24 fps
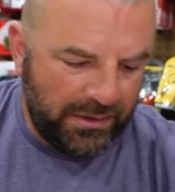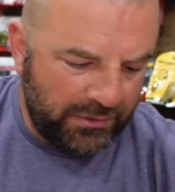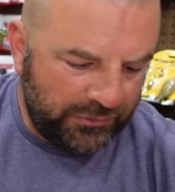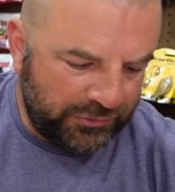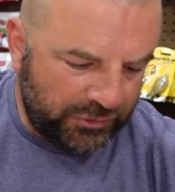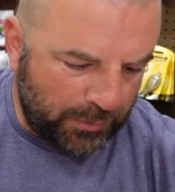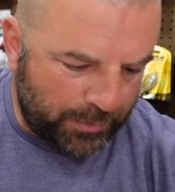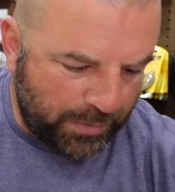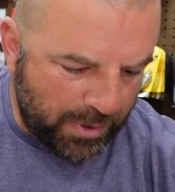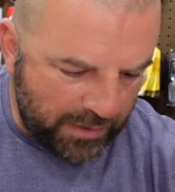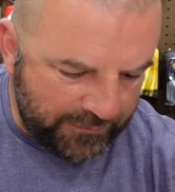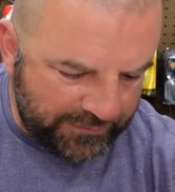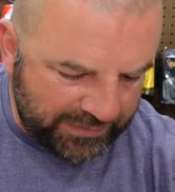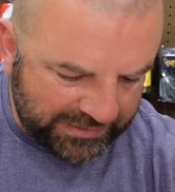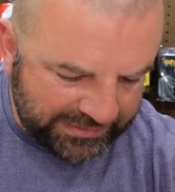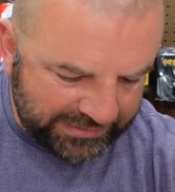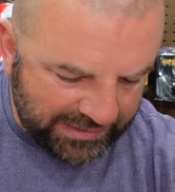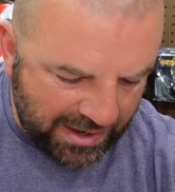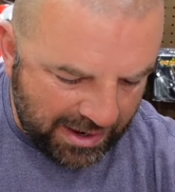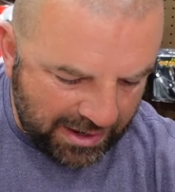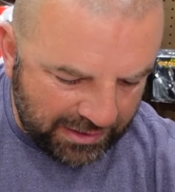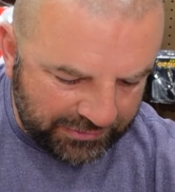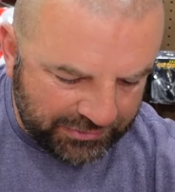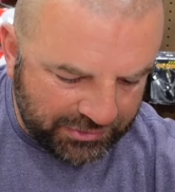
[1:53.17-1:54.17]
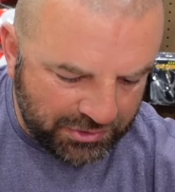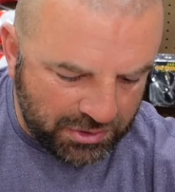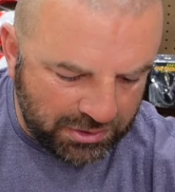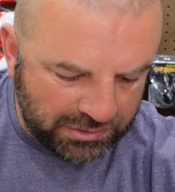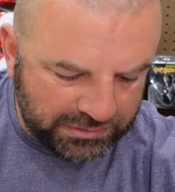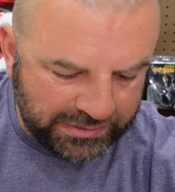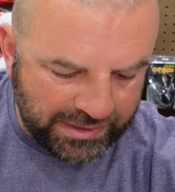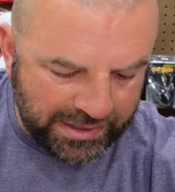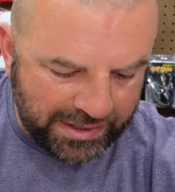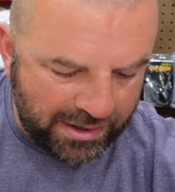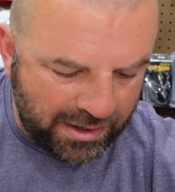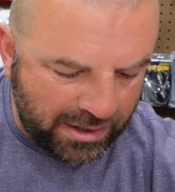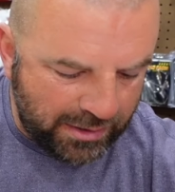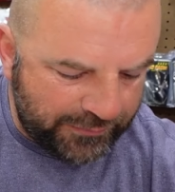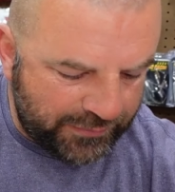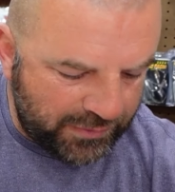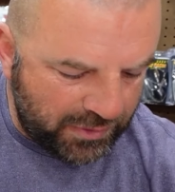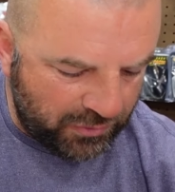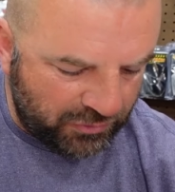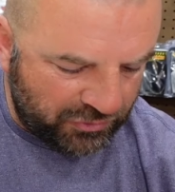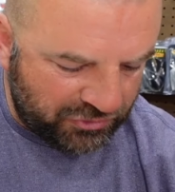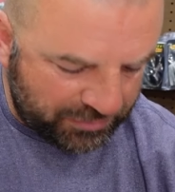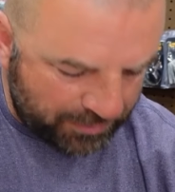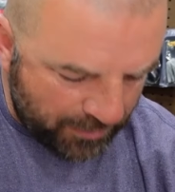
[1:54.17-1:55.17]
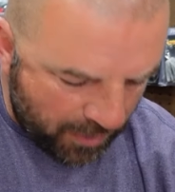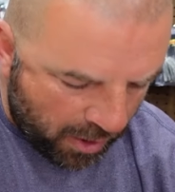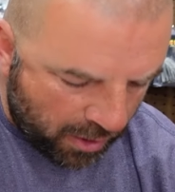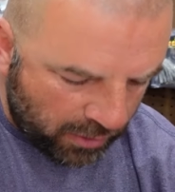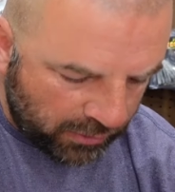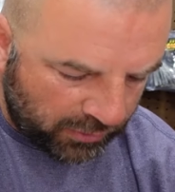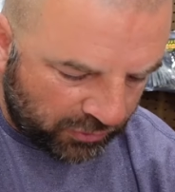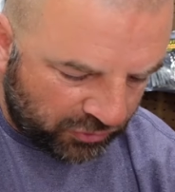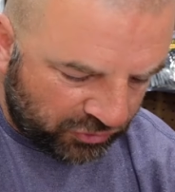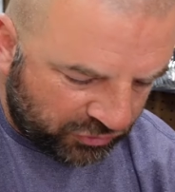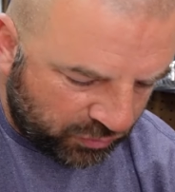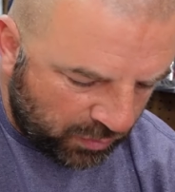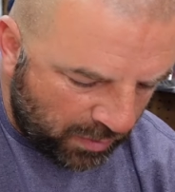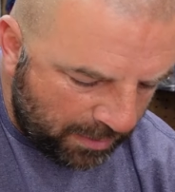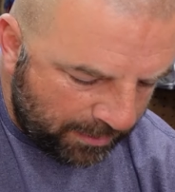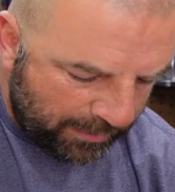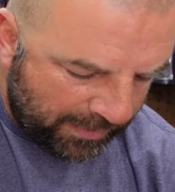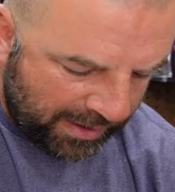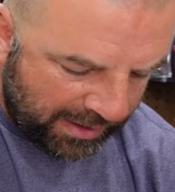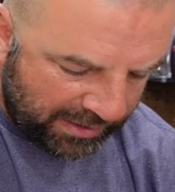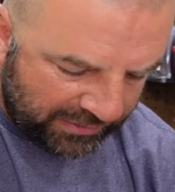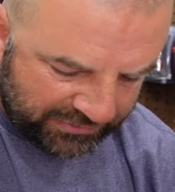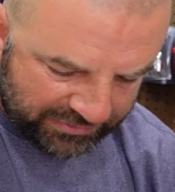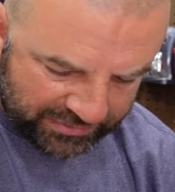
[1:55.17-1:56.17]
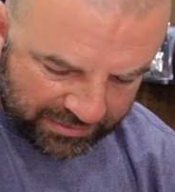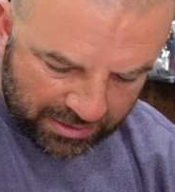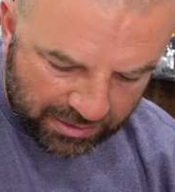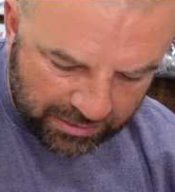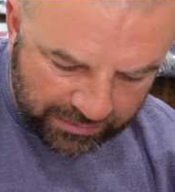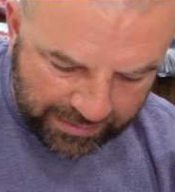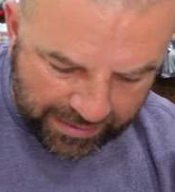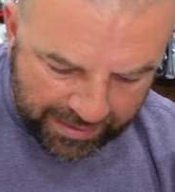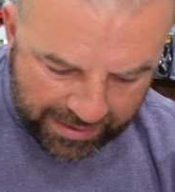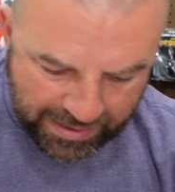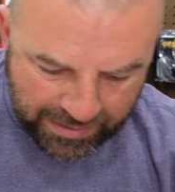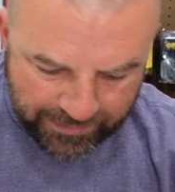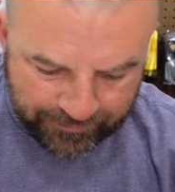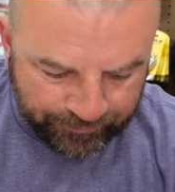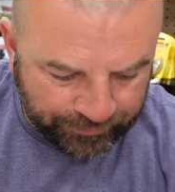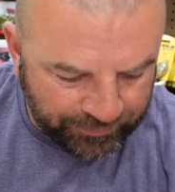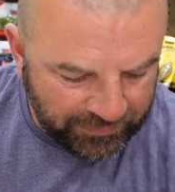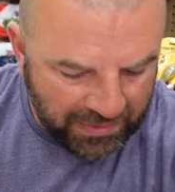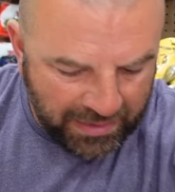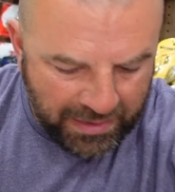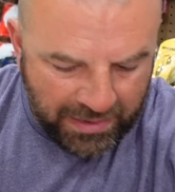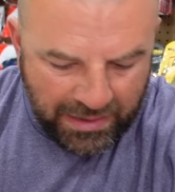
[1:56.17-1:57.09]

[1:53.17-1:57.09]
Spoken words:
So perfect size hook there for your smaller swim baits and all that.